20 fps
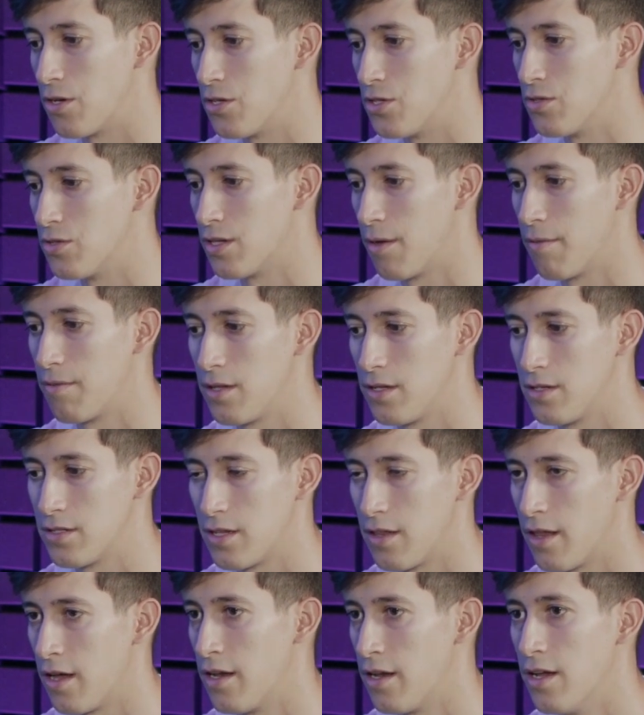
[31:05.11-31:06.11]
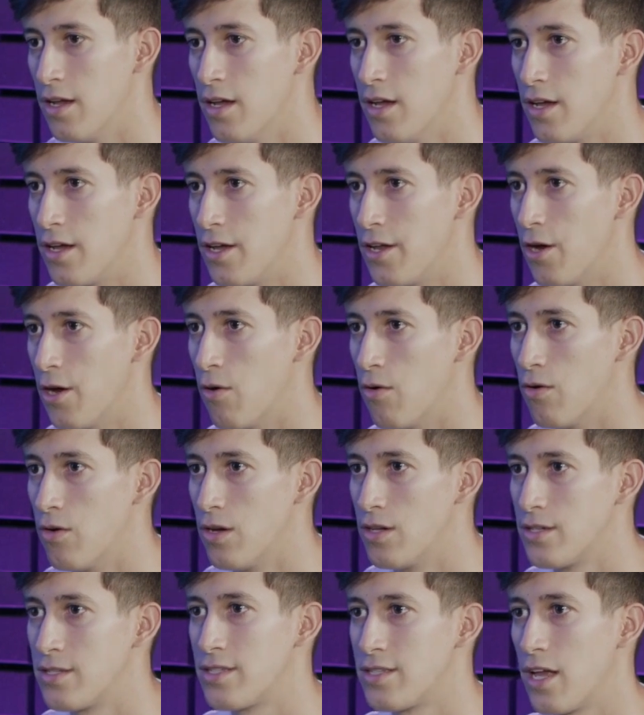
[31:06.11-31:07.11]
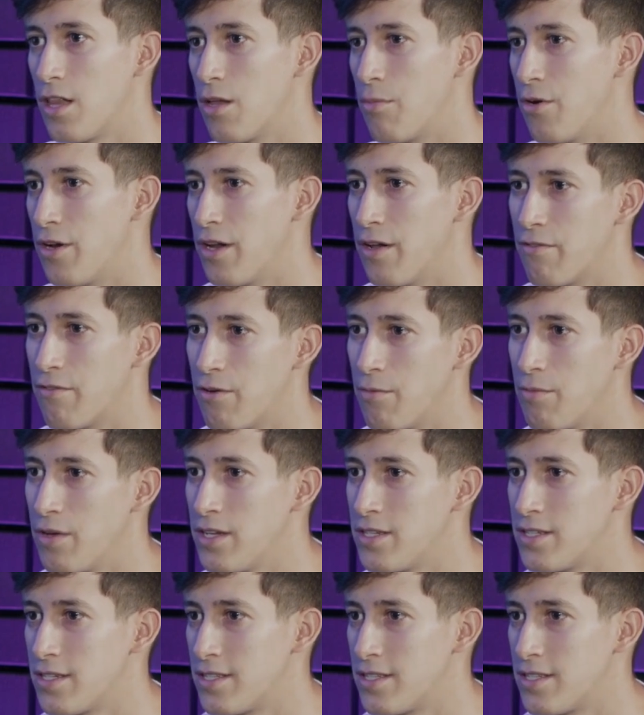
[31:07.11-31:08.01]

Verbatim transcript: to do something to then you know celebrate, celebrate it for me yeah.